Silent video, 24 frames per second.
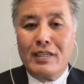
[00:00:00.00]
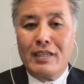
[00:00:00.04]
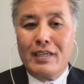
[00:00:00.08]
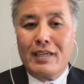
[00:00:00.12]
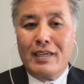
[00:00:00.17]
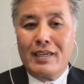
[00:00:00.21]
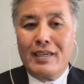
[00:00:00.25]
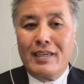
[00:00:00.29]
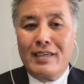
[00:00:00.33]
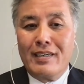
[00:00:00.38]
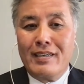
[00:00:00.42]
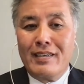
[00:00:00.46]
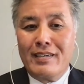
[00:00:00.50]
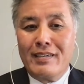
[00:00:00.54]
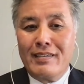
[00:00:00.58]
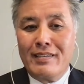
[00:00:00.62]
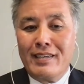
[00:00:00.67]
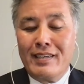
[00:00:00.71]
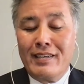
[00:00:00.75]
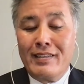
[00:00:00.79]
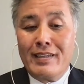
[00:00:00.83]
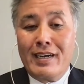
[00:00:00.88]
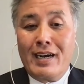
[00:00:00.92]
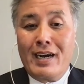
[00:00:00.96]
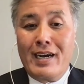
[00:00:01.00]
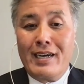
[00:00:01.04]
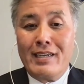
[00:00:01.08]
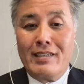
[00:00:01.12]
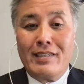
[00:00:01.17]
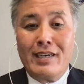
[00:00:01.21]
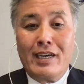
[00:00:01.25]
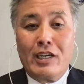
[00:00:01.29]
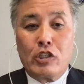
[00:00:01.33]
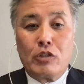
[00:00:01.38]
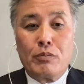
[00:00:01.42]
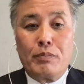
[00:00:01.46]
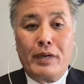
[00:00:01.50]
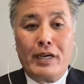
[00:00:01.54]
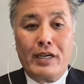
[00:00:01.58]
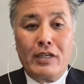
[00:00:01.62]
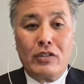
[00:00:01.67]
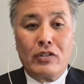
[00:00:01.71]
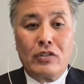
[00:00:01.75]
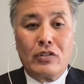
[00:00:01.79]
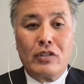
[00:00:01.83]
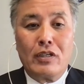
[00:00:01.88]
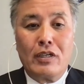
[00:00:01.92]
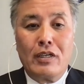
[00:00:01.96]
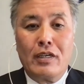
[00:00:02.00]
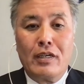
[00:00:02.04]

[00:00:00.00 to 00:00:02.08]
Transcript: uh, in the high-tech space,